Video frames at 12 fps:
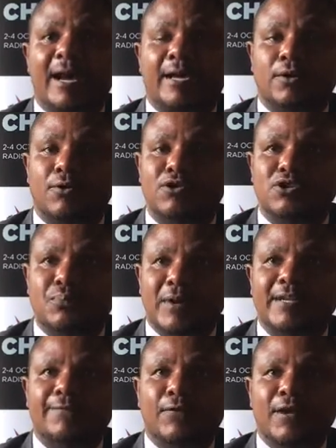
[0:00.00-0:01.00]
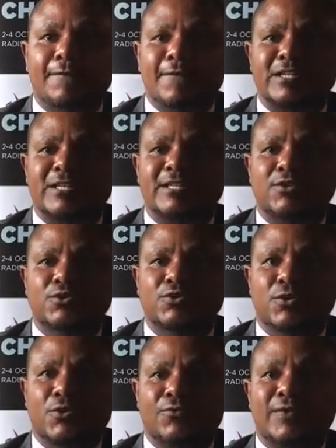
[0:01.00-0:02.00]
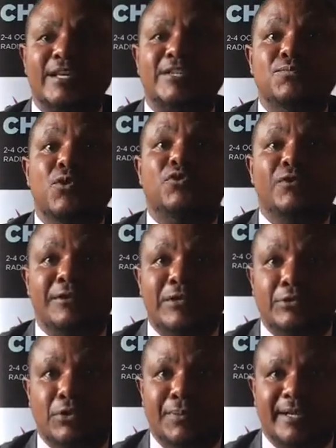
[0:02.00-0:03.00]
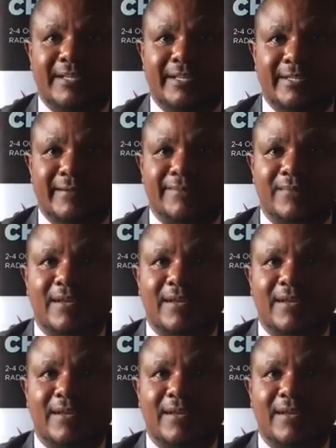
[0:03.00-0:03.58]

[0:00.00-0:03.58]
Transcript: A launchpad for investors to know there is more than Nairobi in Kenya,